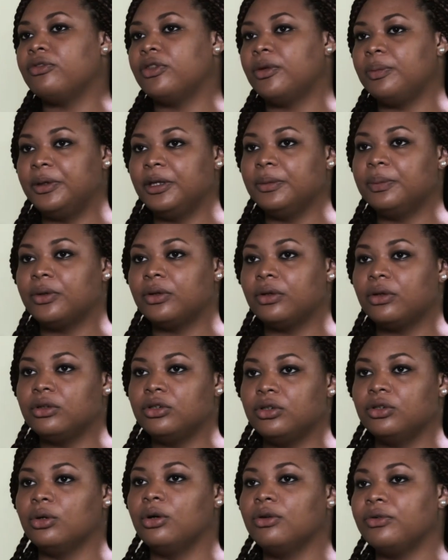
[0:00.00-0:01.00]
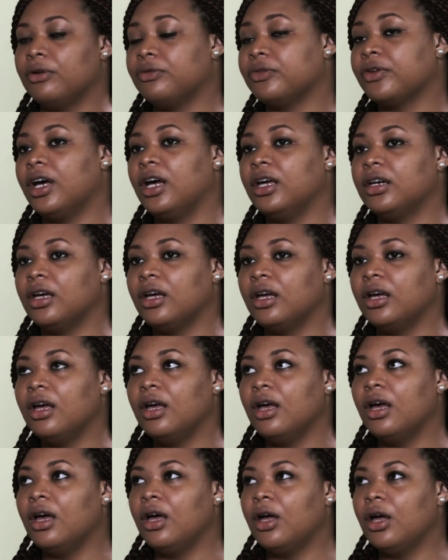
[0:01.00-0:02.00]
the people, you know, of Ghana.
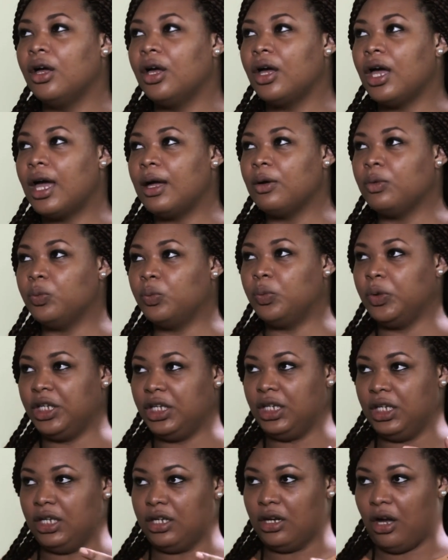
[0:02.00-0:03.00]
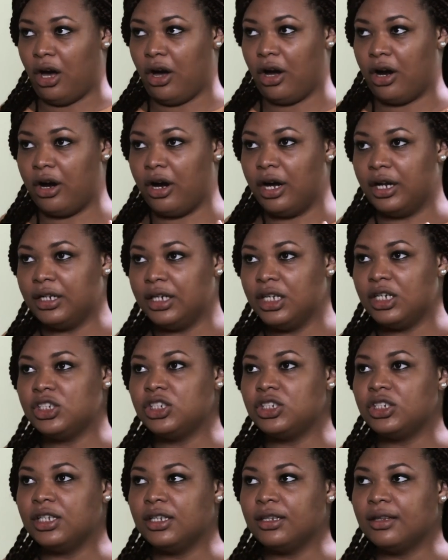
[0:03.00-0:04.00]
We are a
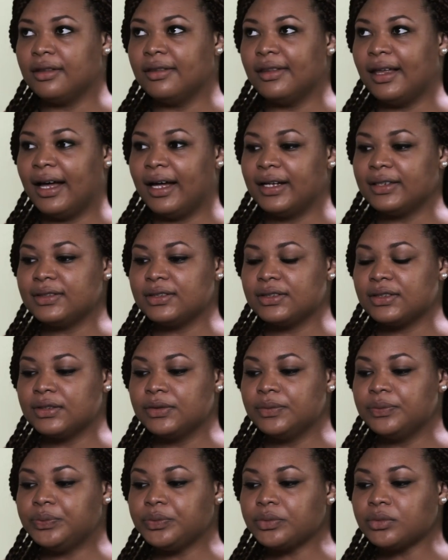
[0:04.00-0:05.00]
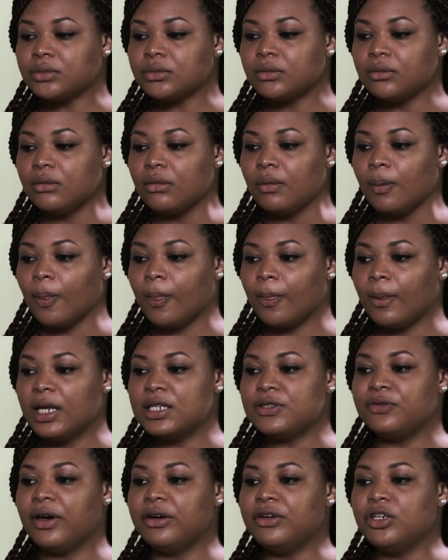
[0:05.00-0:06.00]
nation that
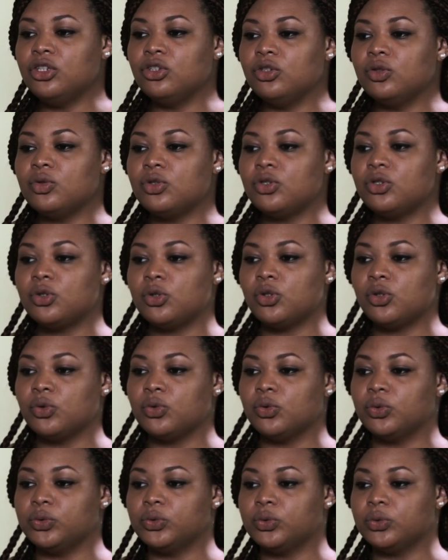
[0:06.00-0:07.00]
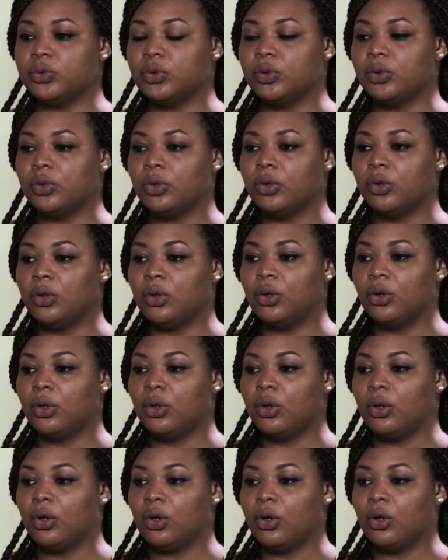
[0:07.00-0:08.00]
is very used to
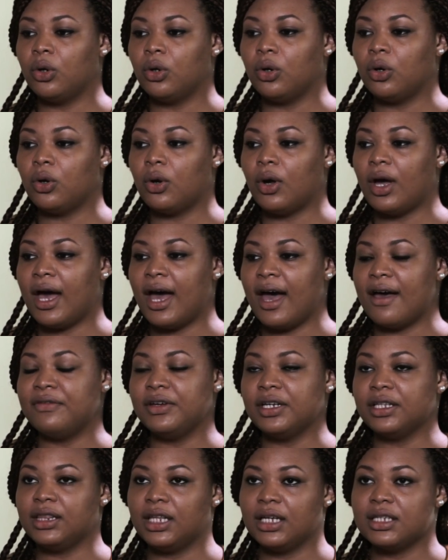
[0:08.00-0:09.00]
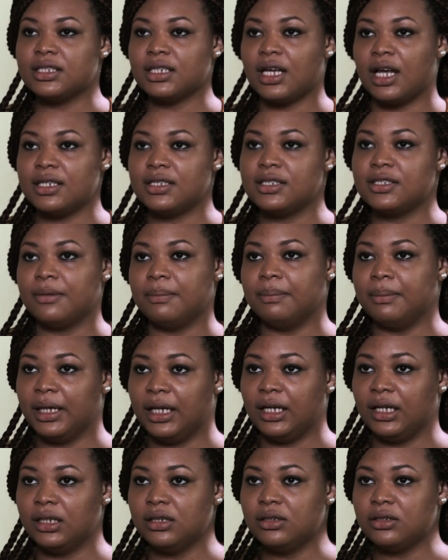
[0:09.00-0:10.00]
having things custom
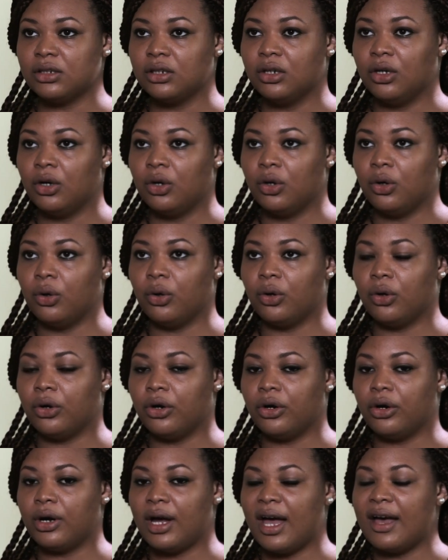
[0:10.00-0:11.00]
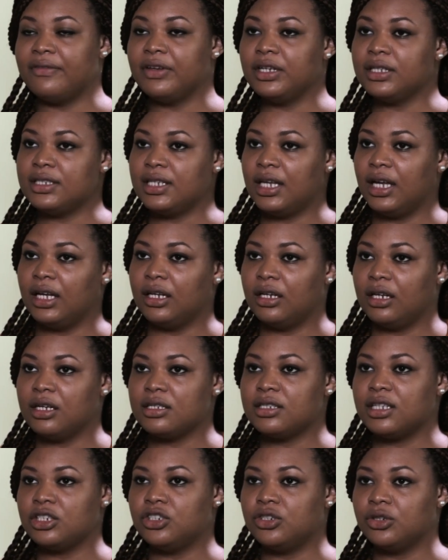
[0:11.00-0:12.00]
made or having
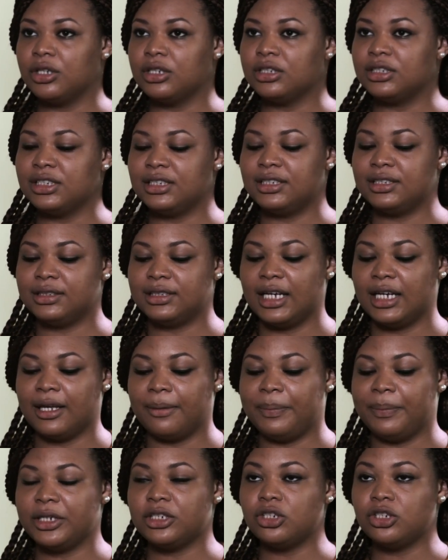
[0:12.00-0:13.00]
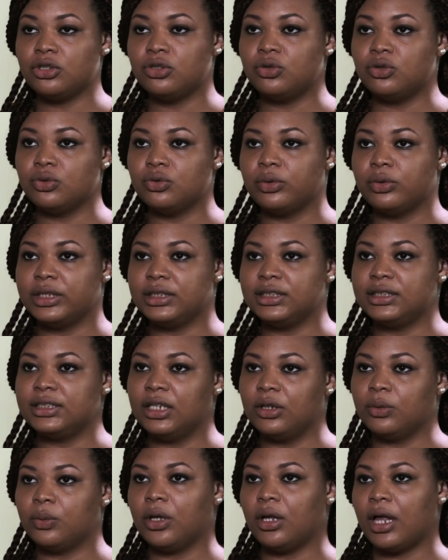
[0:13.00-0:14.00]
tailors that you can just take a picture to and
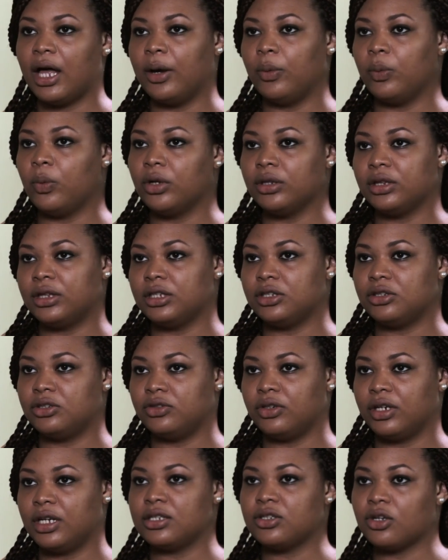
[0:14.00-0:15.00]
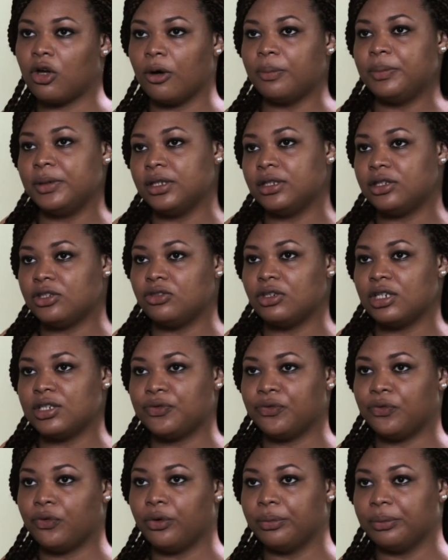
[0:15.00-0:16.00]
say, well, I want this dress, copy this
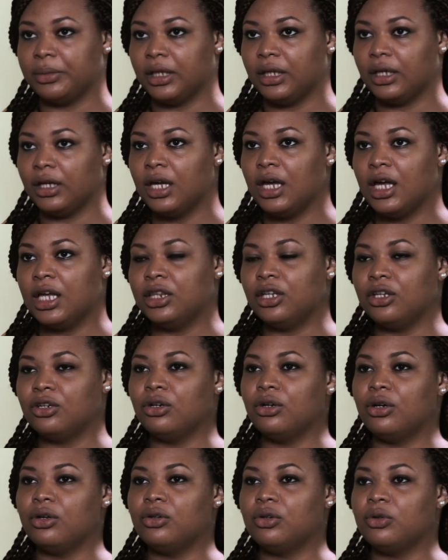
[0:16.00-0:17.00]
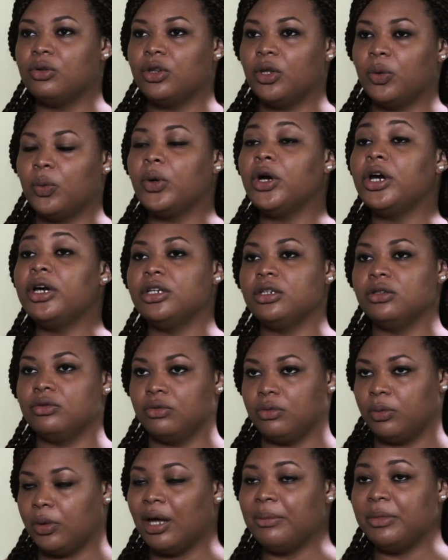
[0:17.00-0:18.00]
dress for me. They weren't,
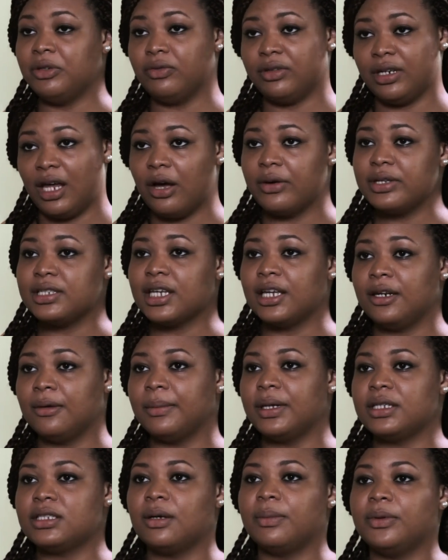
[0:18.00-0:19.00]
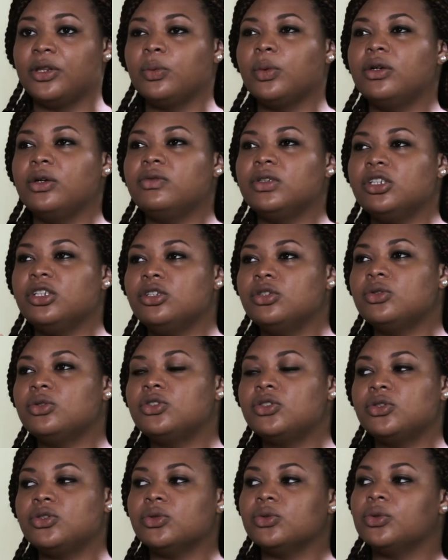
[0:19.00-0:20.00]
well, I mean, now it's getting better, but they weren't really
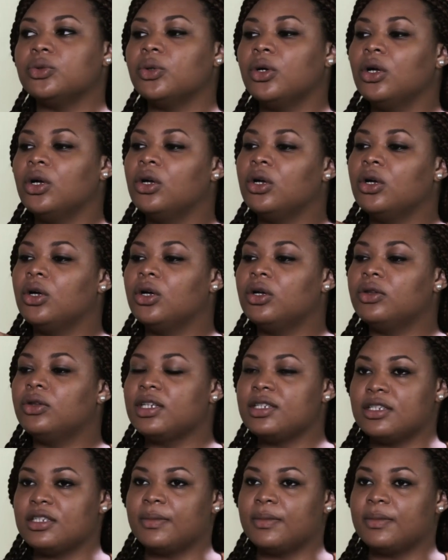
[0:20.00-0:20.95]
used to, this